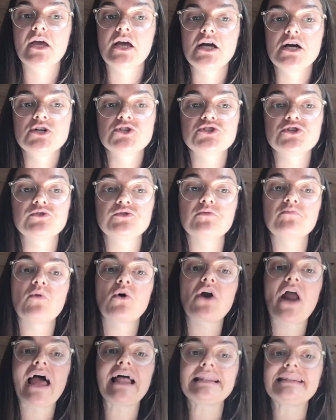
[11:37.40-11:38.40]
So the
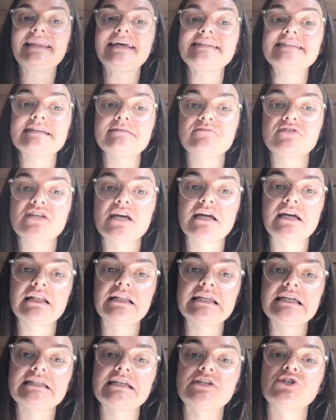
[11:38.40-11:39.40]
more I let him take
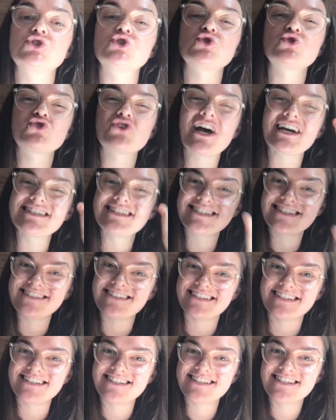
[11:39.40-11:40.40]
lead and trust
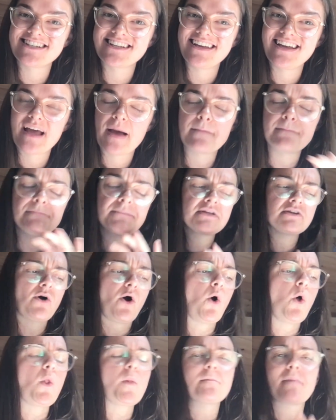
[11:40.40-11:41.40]
it, with
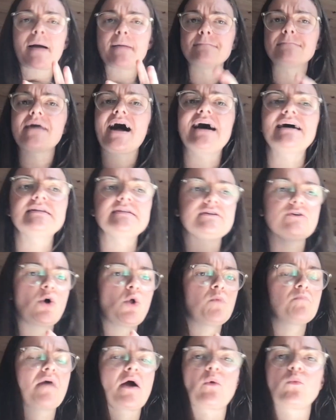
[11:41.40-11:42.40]
all my body, all
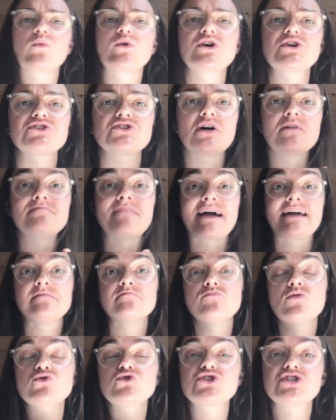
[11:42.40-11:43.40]
my words, all my
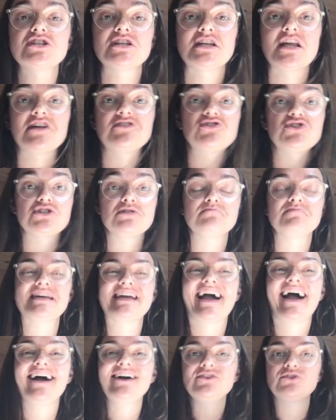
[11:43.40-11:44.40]
emotion and energy
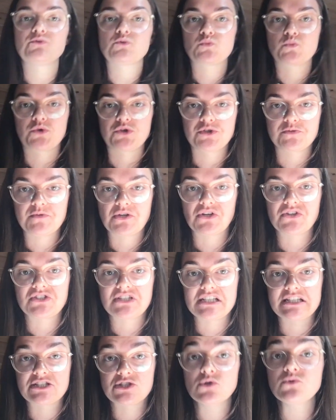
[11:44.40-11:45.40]
behind those words, because
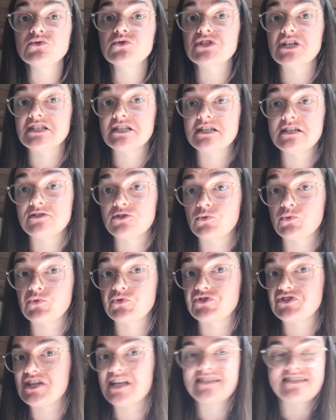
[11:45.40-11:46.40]
he's so sensitive to
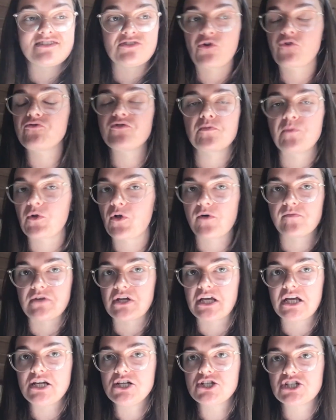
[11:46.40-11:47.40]
words, that's nonverbal
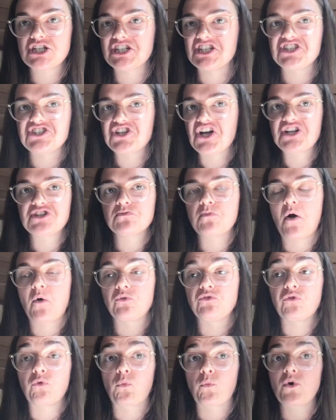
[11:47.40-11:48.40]
communication. It's not about
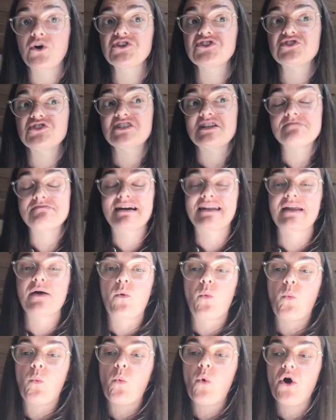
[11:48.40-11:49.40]
the words you say, but
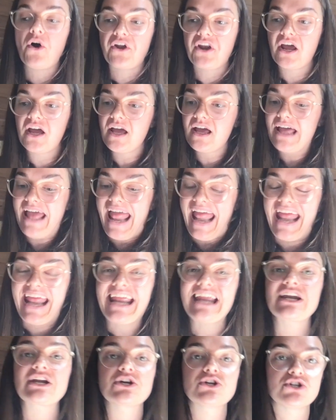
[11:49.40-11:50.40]
what
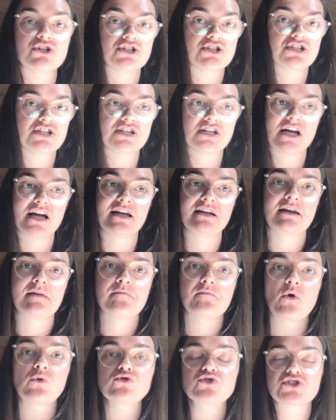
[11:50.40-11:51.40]
energy and
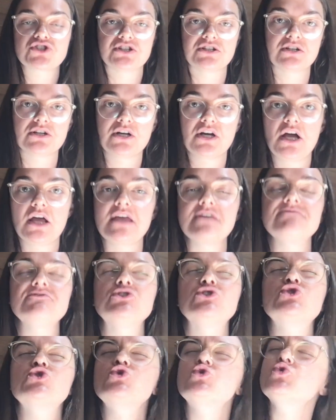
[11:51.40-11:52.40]
emotion, if you
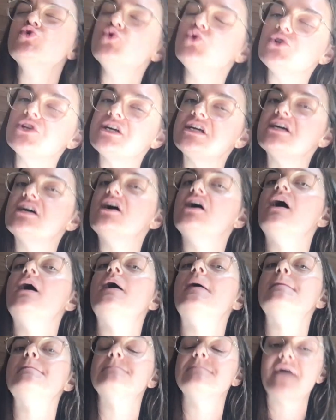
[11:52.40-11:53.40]
truly
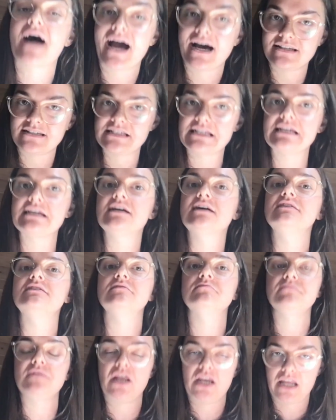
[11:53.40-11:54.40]
embody the
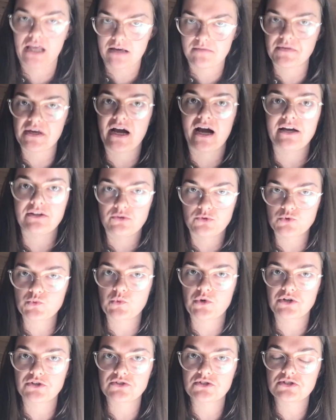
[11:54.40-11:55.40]
meaning behind those
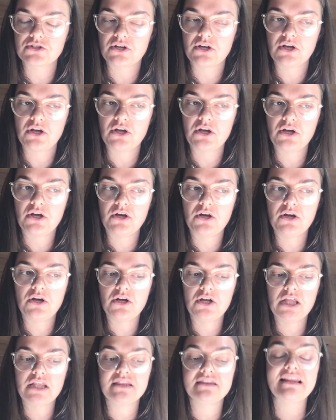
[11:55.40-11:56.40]
words,
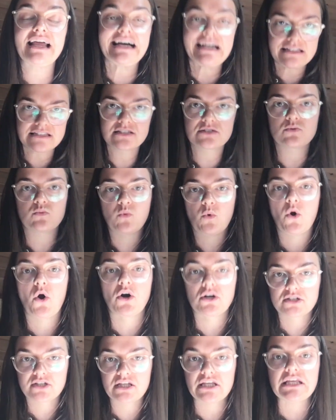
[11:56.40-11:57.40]
that's
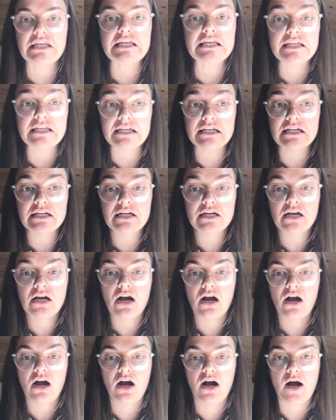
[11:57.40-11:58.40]
what he
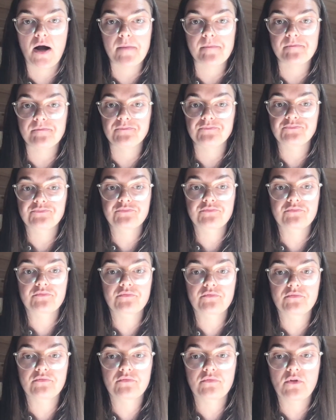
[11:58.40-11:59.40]

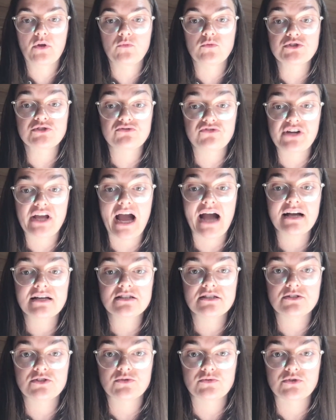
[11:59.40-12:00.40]
was
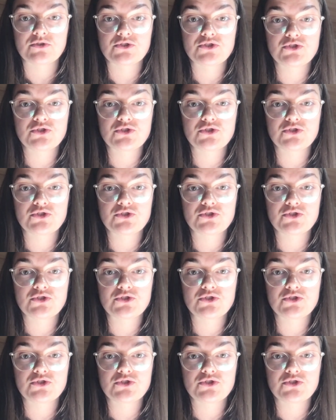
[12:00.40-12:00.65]
reacting towards